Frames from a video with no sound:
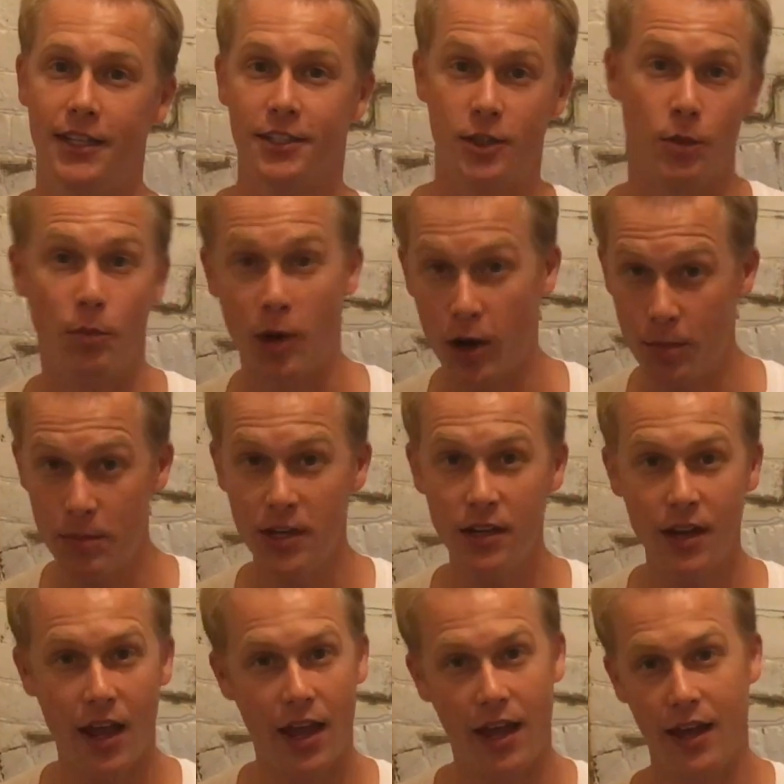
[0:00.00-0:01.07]
as a
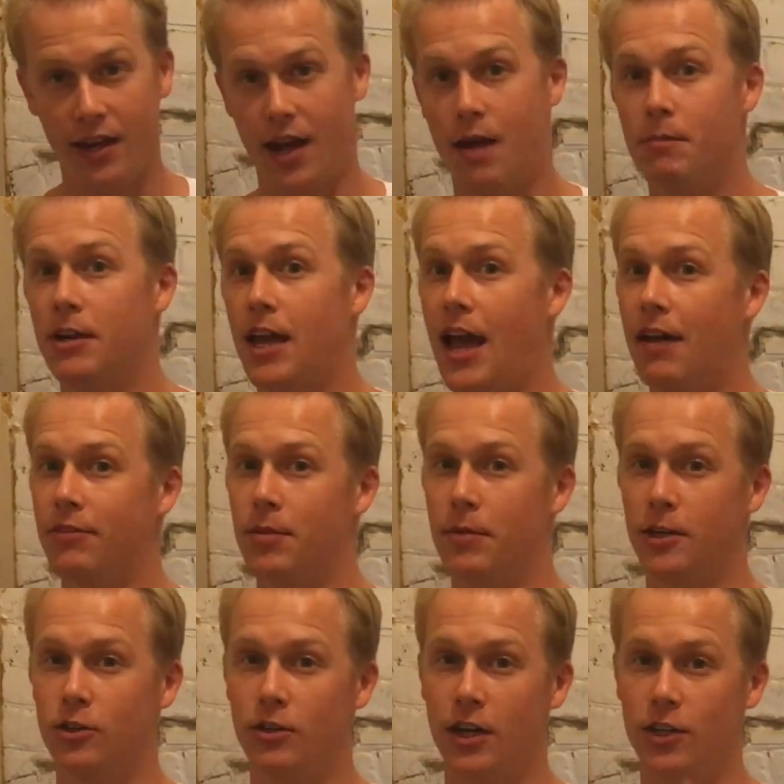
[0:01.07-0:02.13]
department, and I'm gonna have to
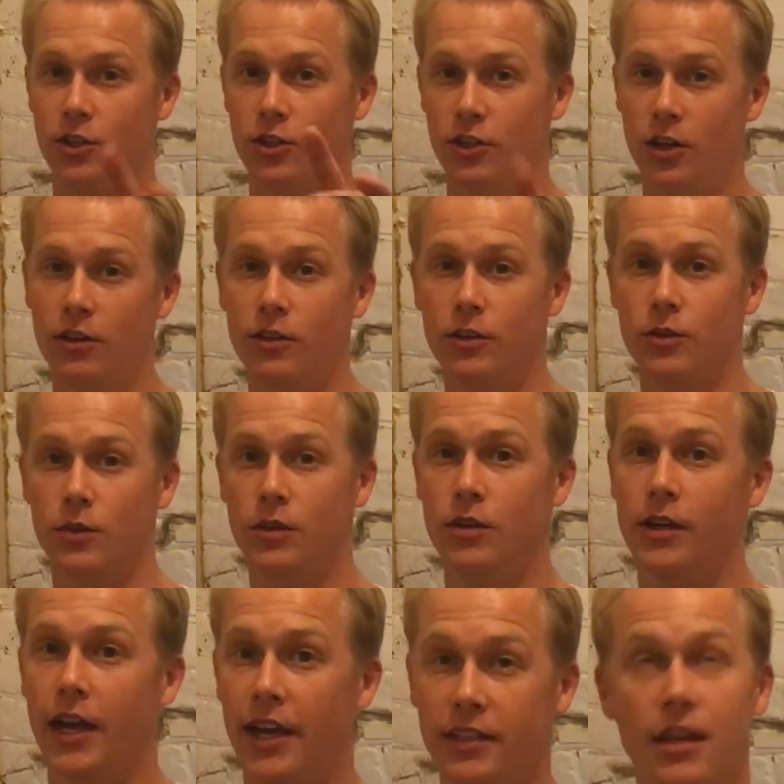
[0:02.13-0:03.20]
make sure I share those with
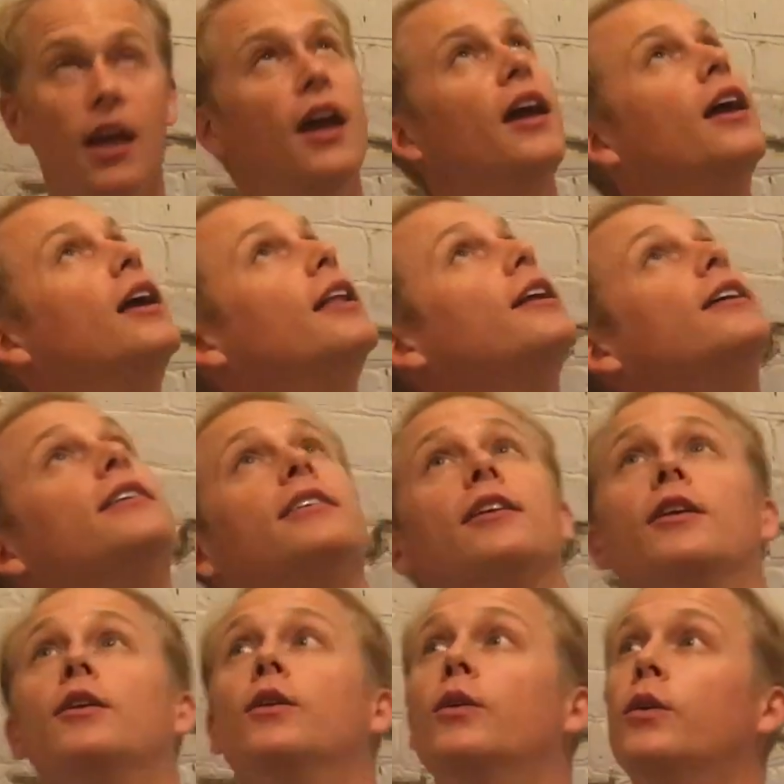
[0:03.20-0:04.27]
you guys. There's
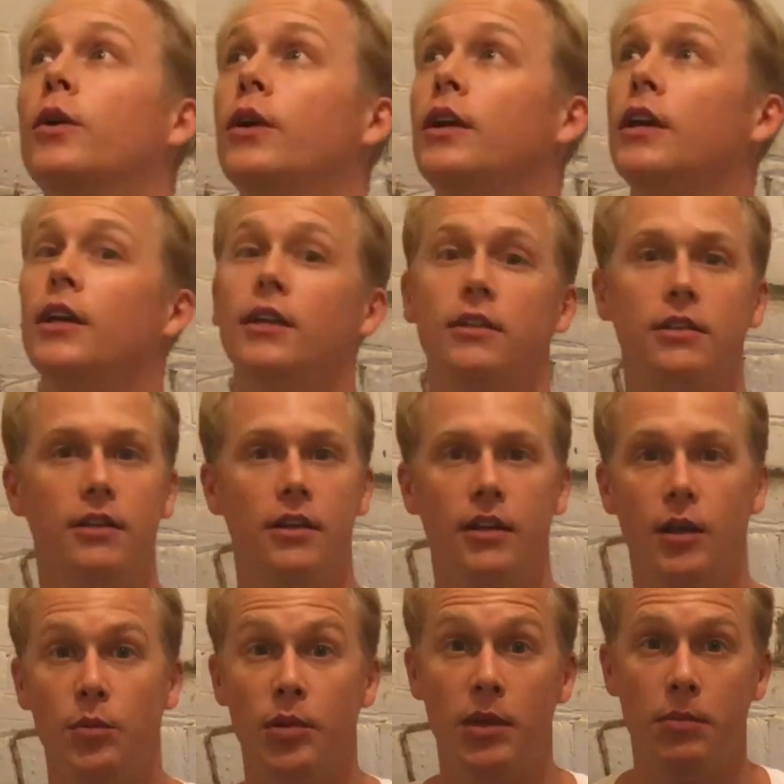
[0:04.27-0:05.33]
an annoying
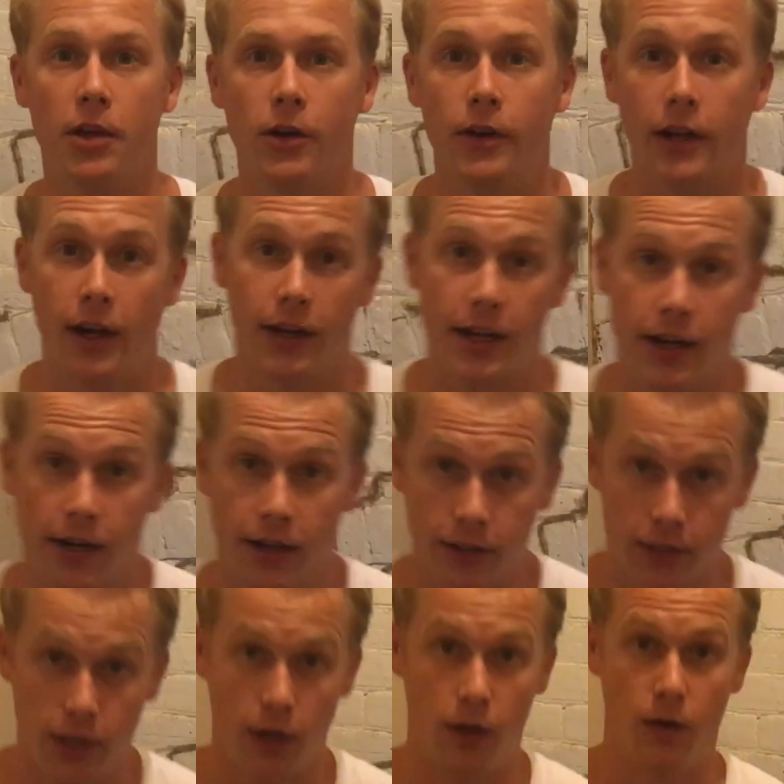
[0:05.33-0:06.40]
security beat going on here,
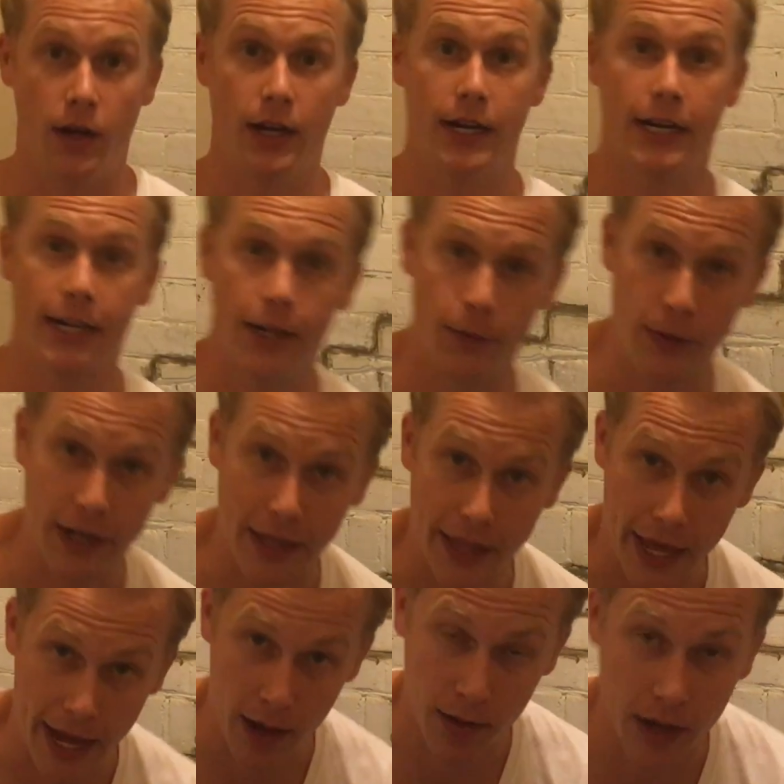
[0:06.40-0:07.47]
so I gotta get rid of
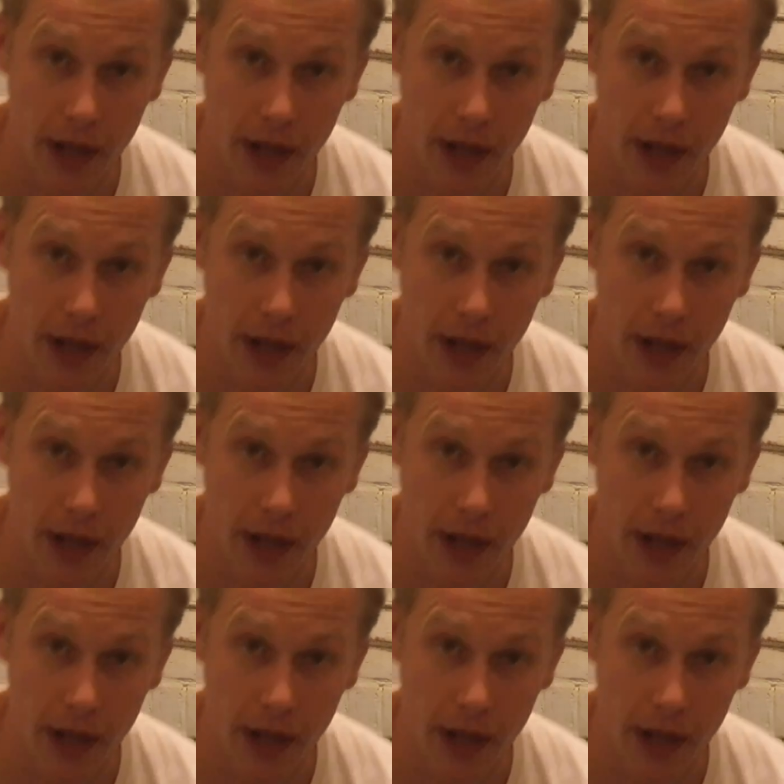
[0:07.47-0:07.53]
that.